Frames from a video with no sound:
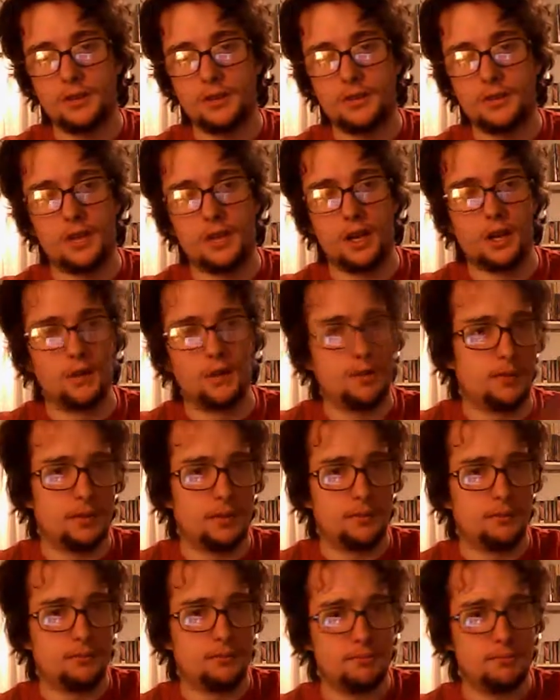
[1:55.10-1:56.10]
you know,
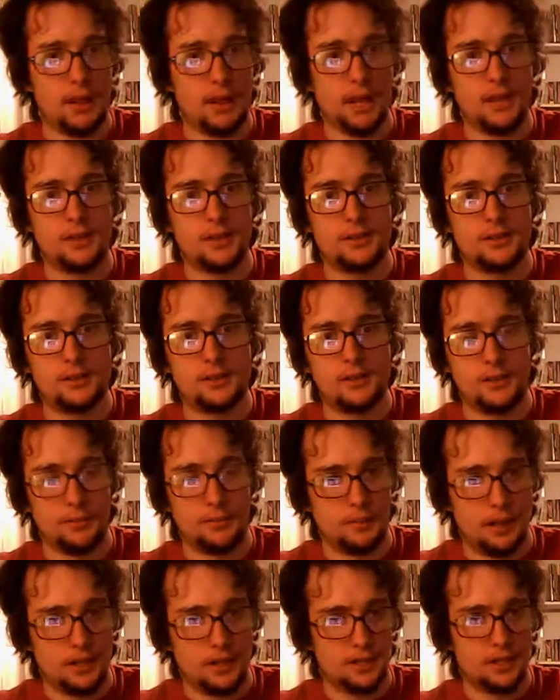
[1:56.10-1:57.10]
the, the
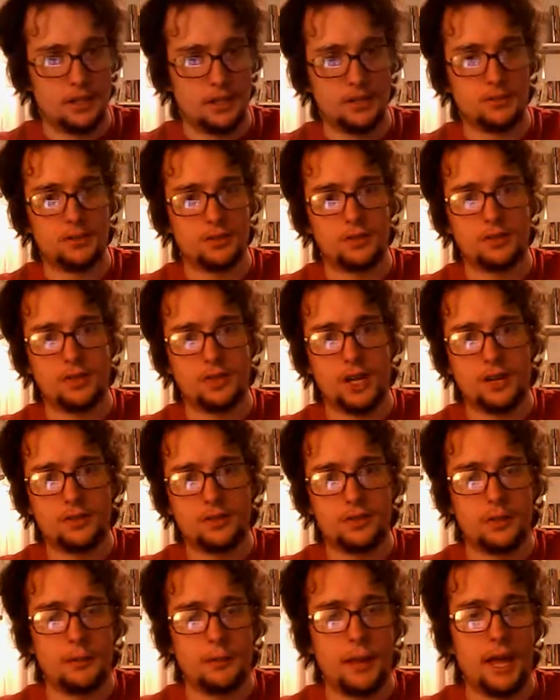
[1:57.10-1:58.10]
magic user
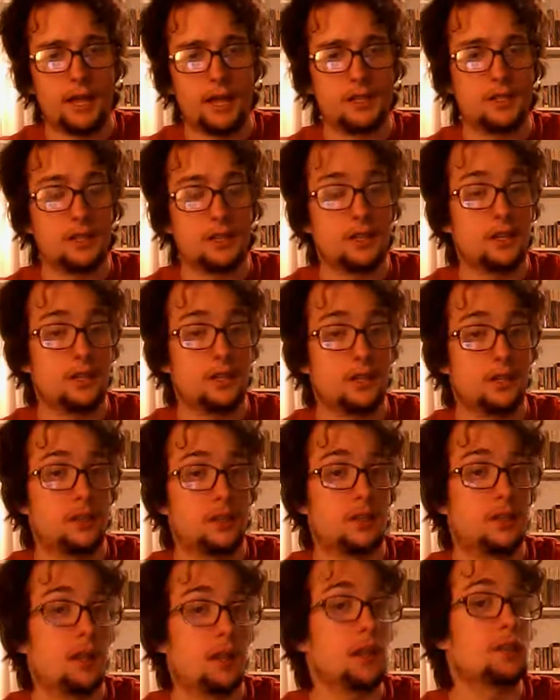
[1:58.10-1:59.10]
checks for magic,
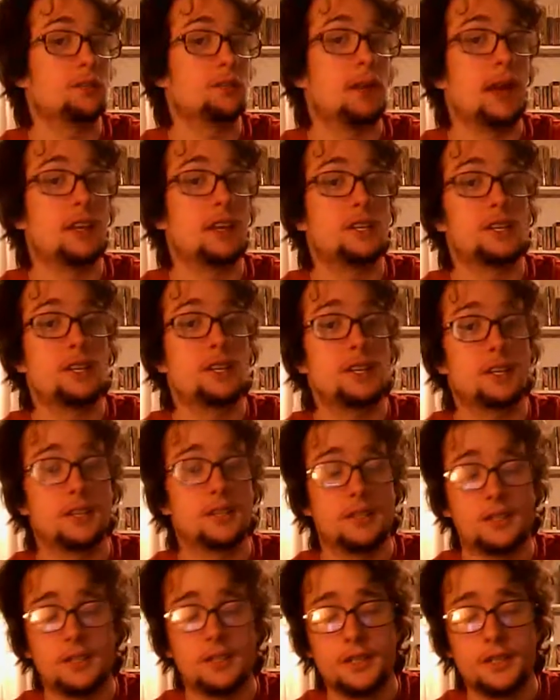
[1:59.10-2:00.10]
detects magic, and